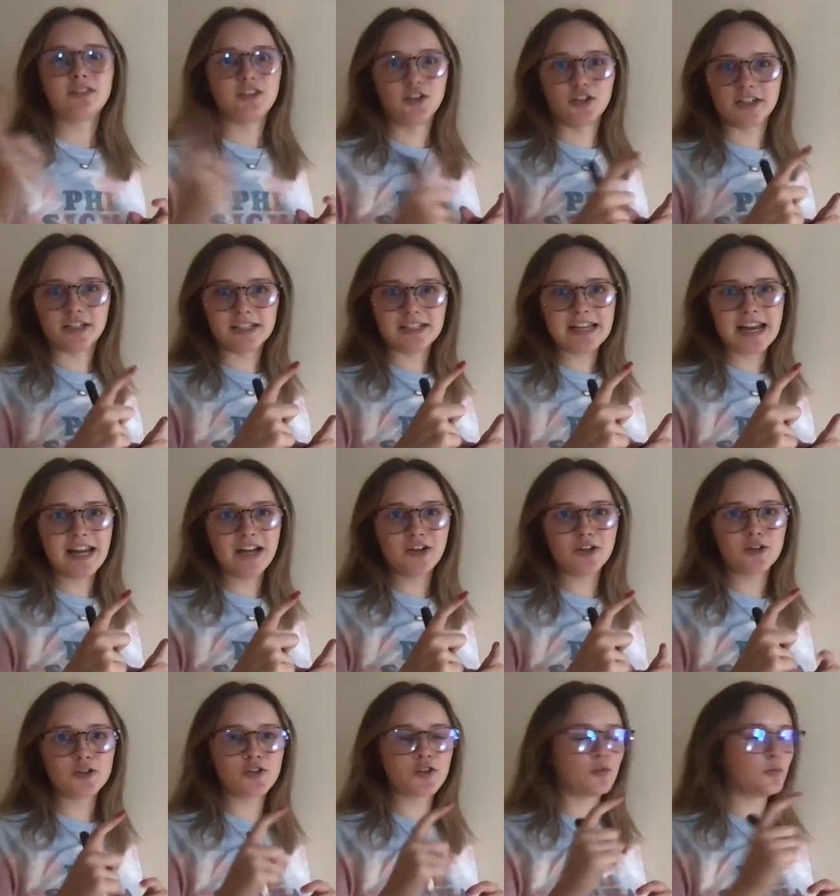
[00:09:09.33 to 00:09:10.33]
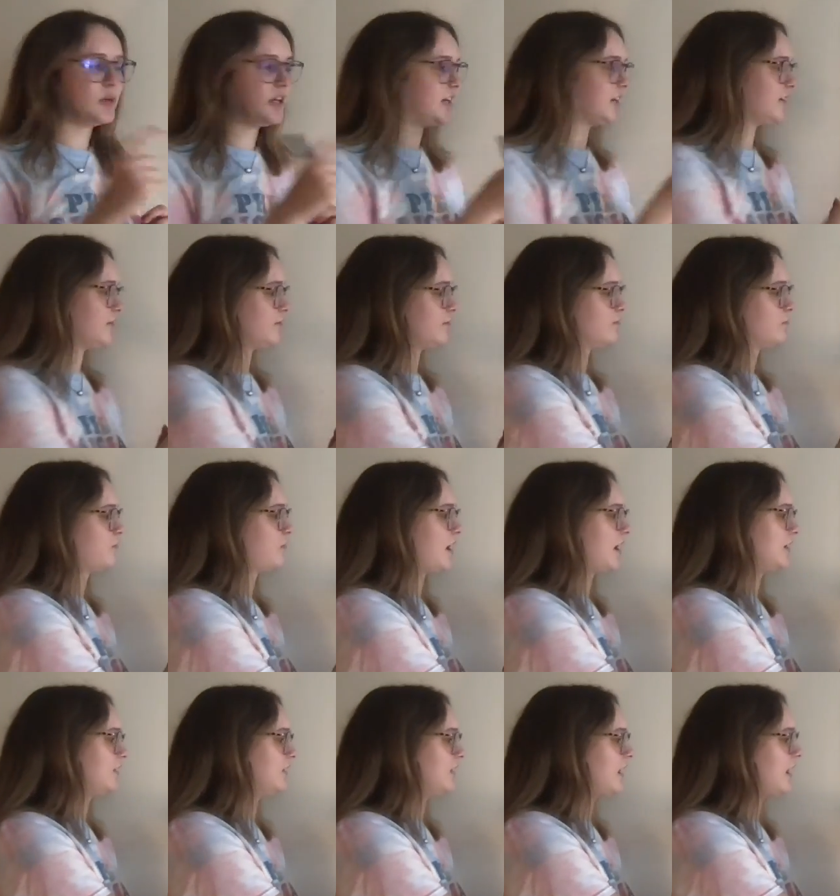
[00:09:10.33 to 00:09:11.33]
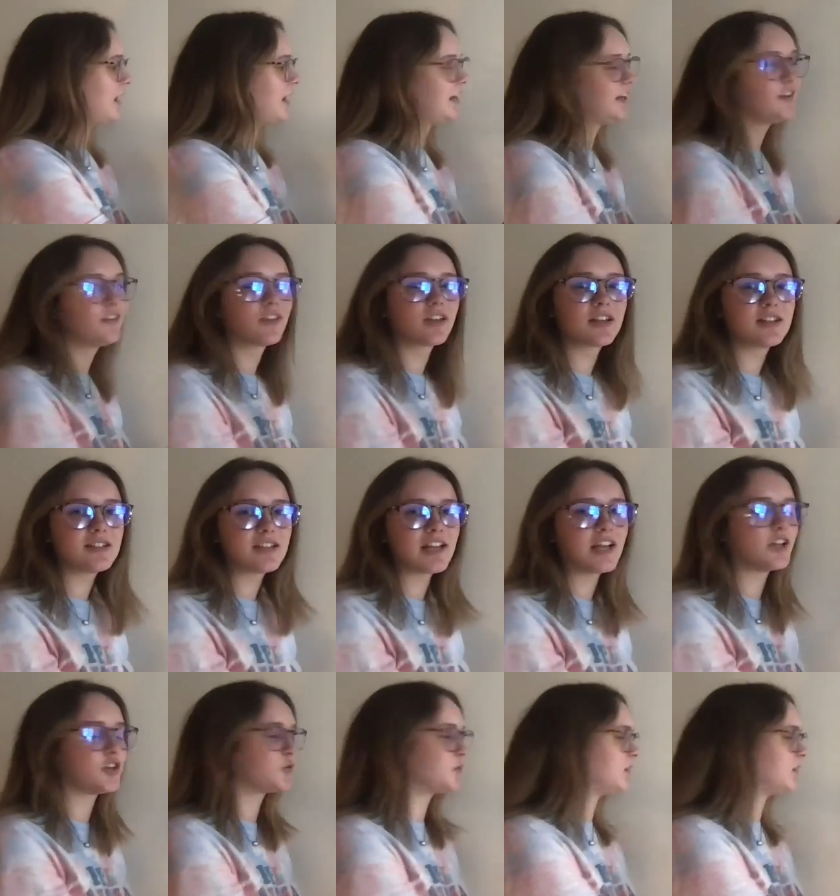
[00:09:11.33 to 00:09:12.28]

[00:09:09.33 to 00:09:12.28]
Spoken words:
your container, so we can find the height of the container,